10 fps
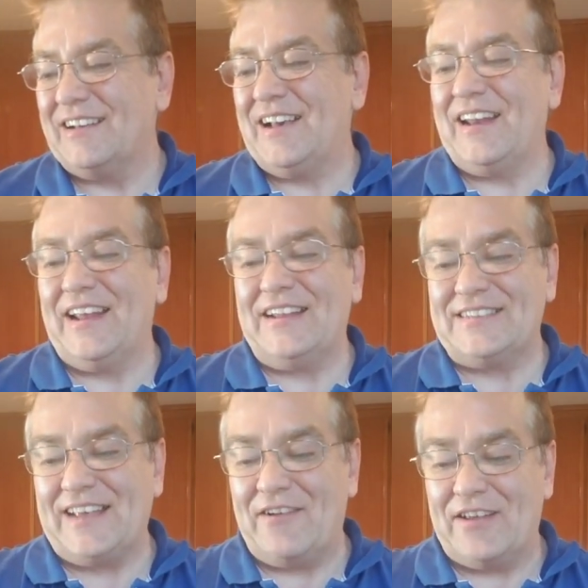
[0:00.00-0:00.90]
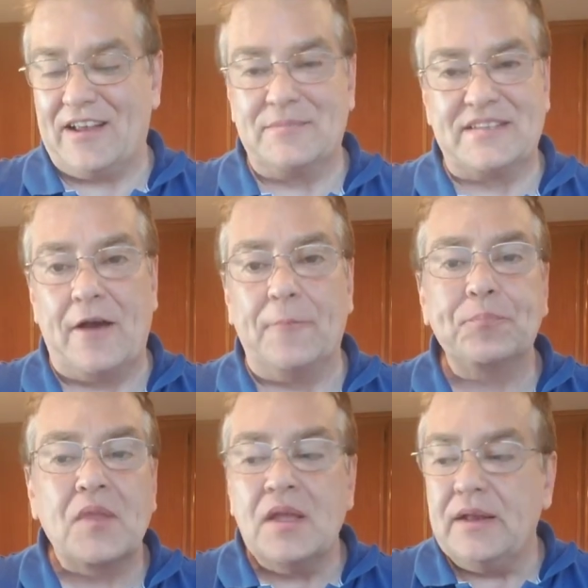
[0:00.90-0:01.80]
cut it and see how it comes out.
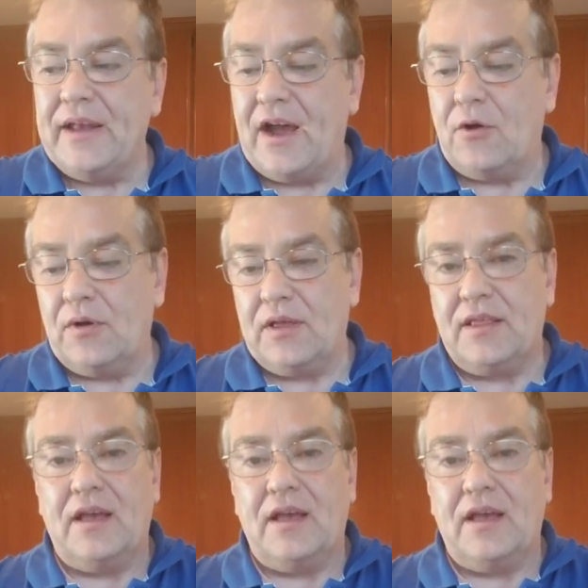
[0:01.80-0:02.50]
Now,